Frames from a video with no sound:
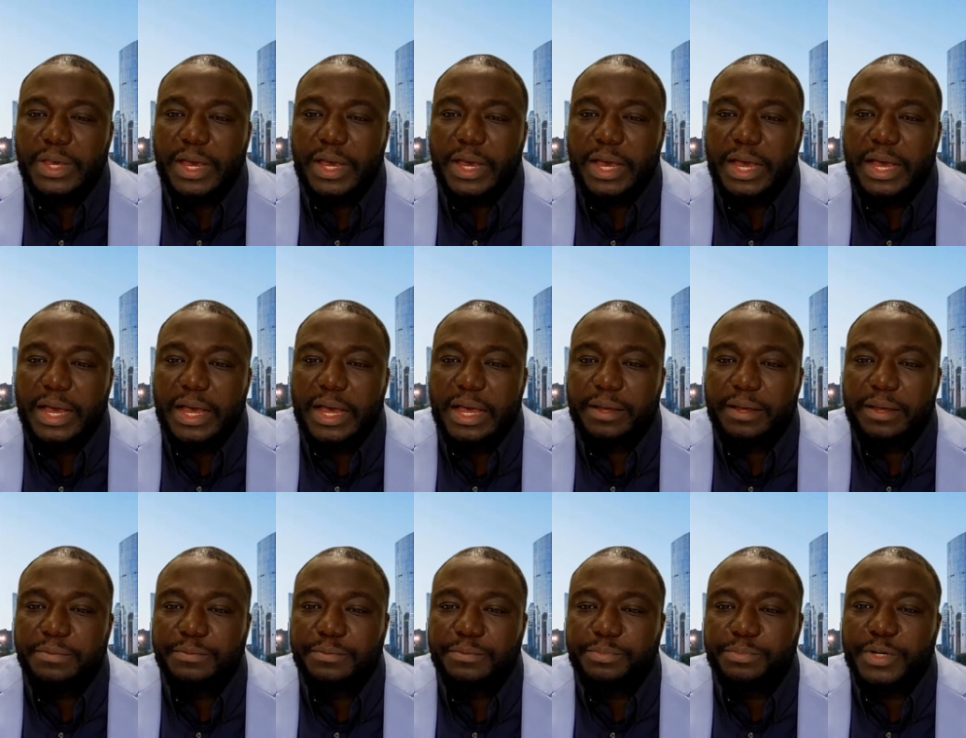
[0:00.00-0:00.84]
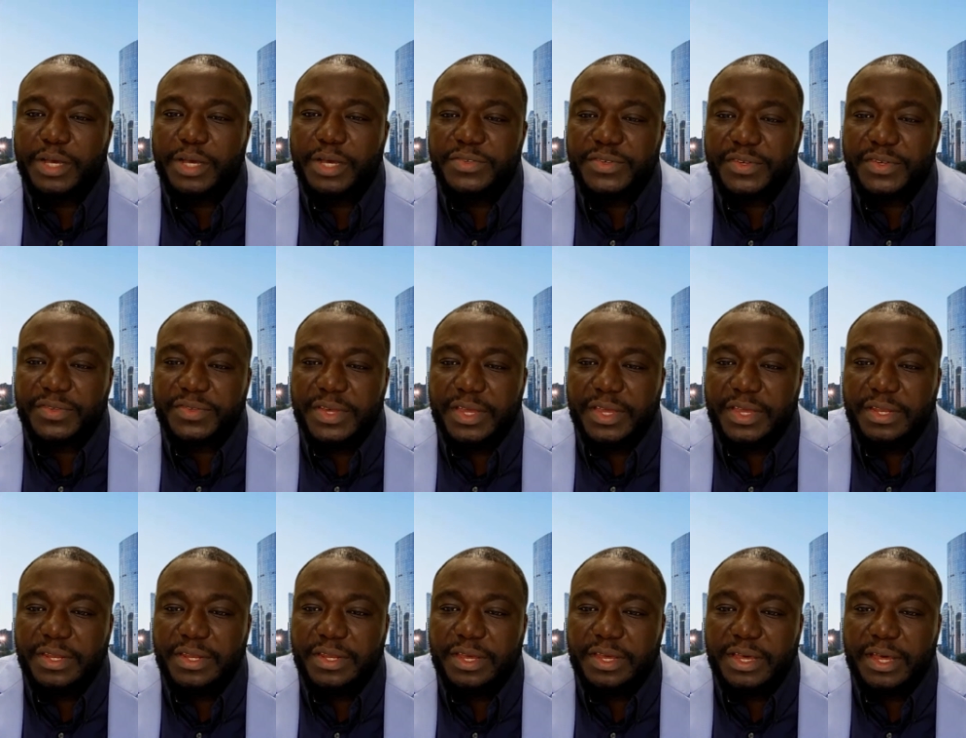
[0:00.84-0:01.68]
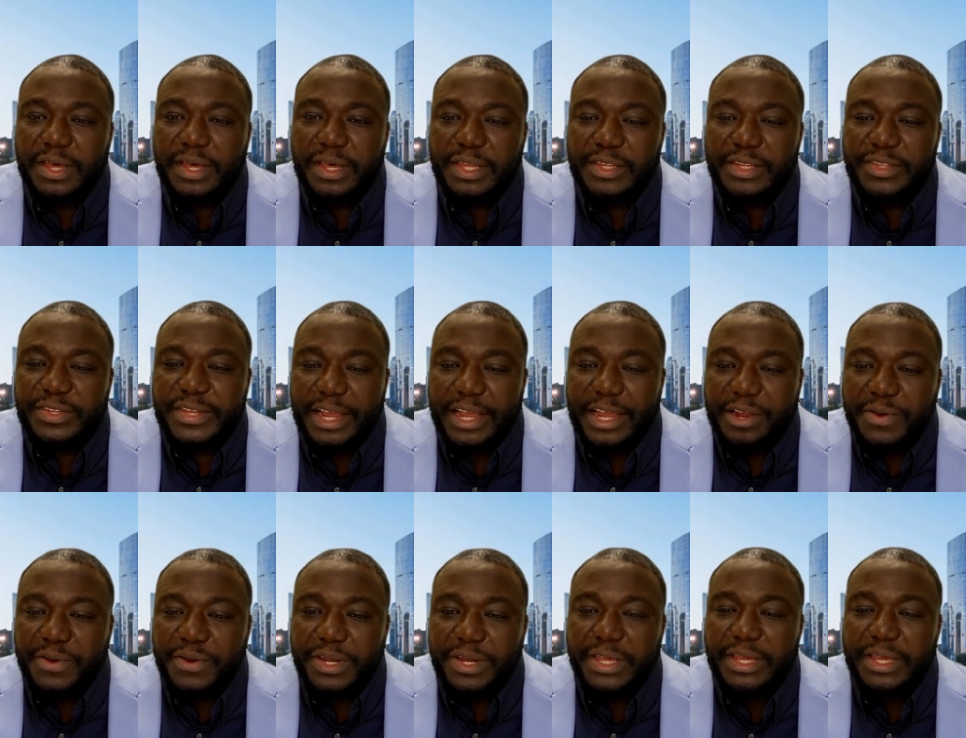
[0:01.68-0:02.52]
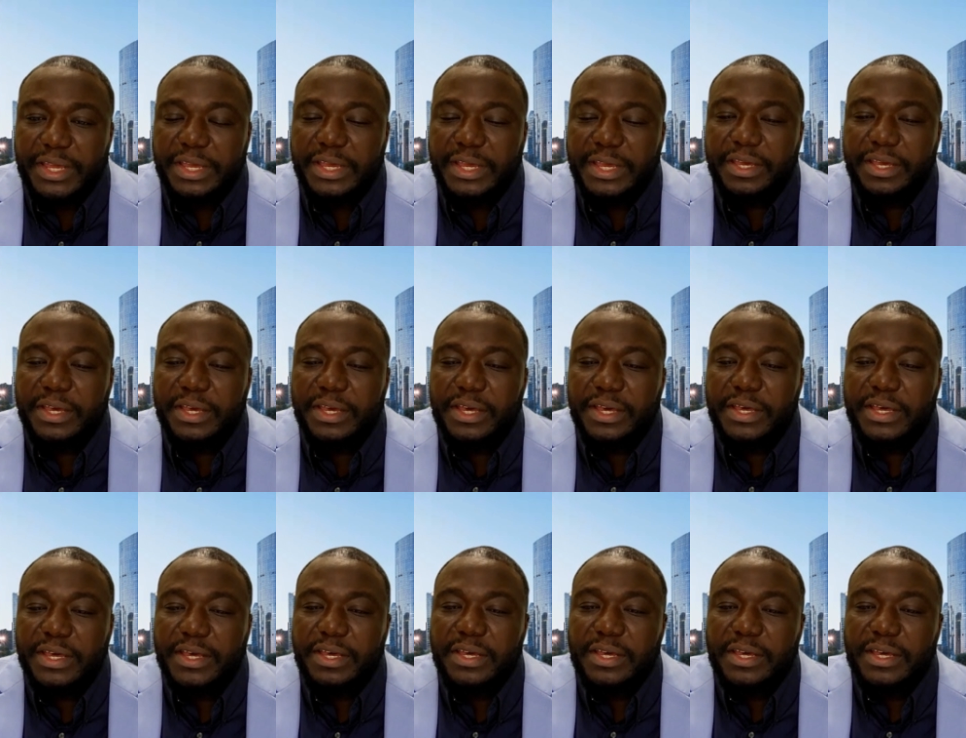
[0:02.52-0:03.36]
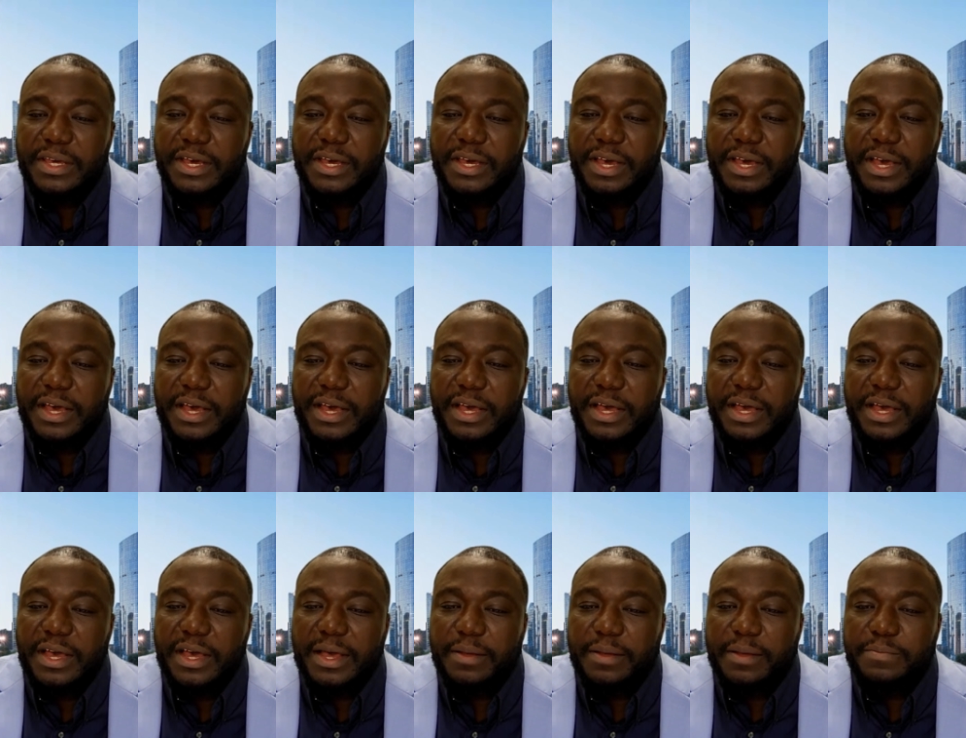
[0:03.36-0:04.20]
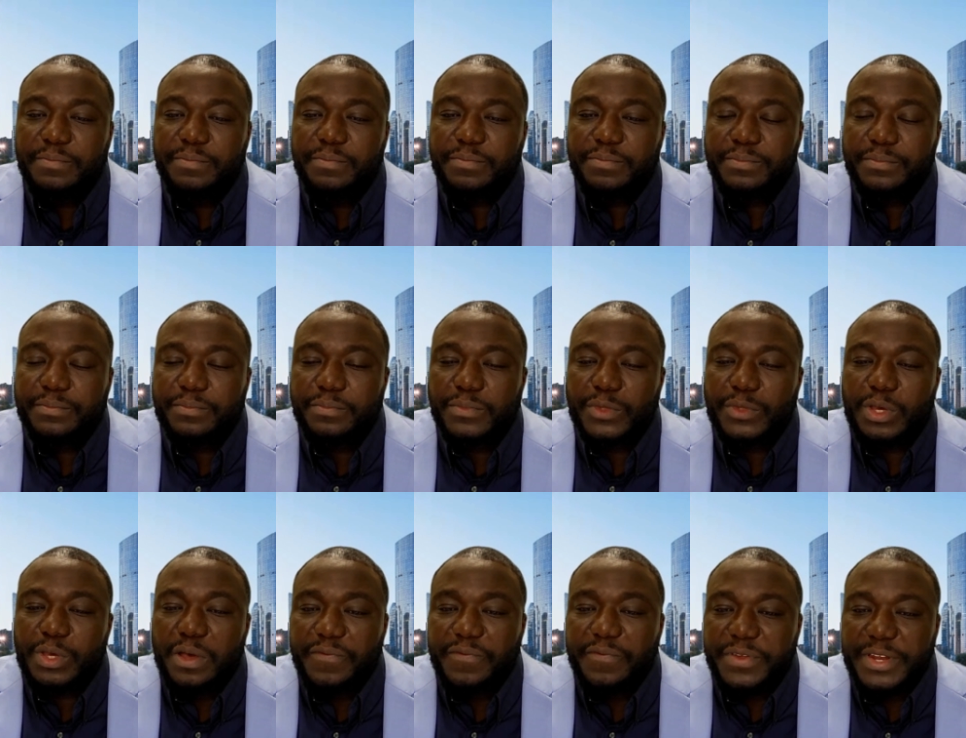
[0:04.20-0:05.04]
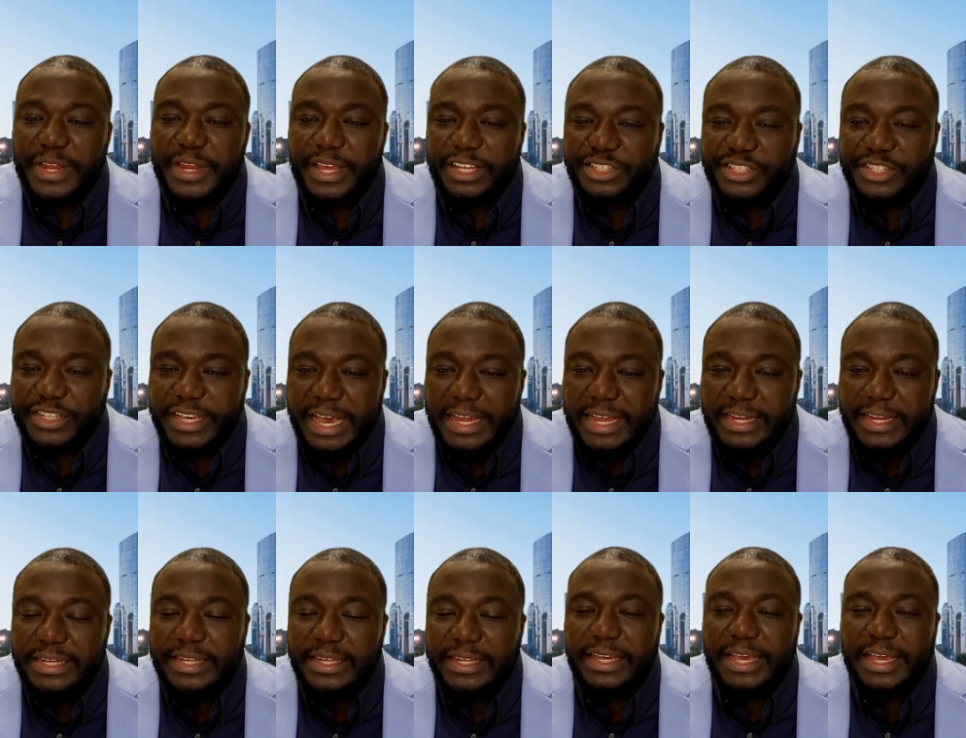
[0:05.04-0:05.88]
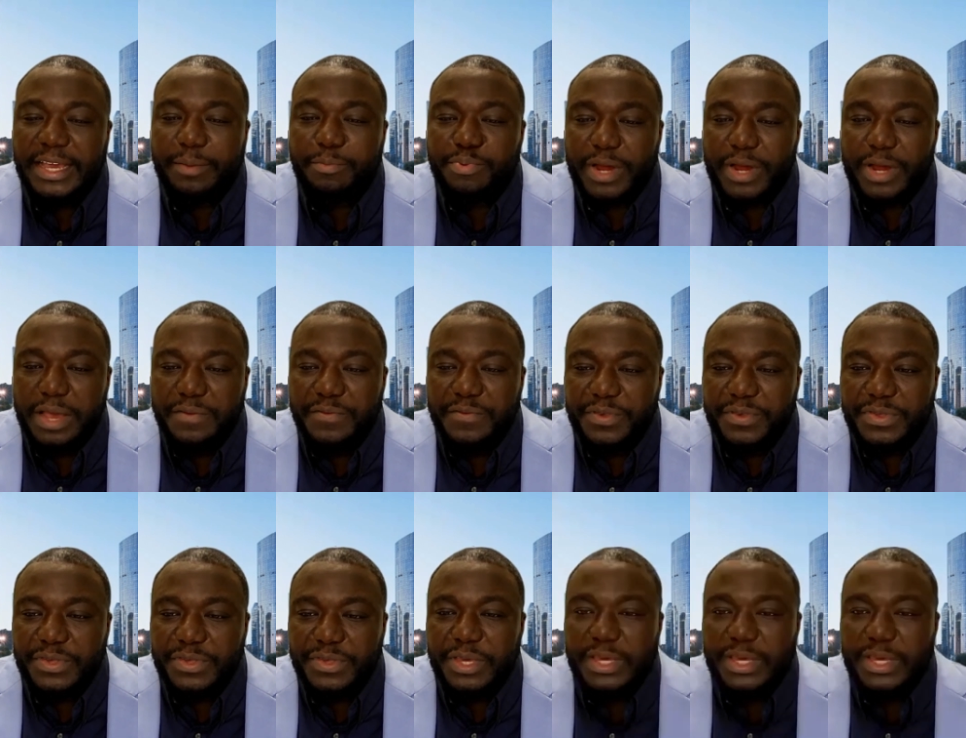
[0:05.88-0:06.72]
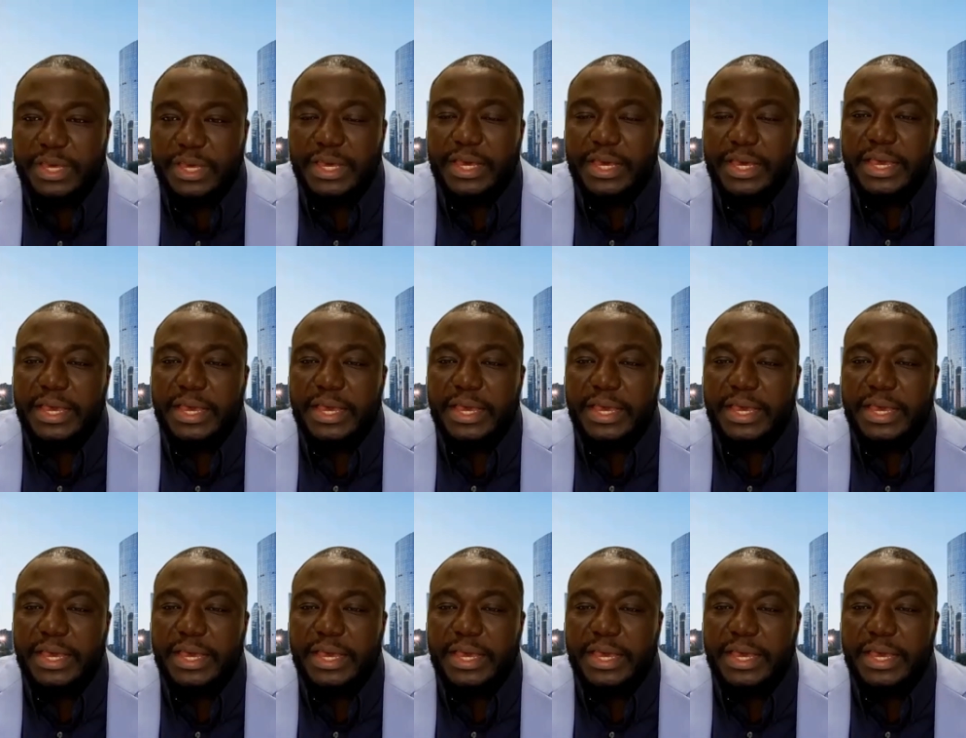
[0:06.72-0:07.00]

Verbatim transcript: um, processing uh, integrity, uh, confidentiality, and privacy.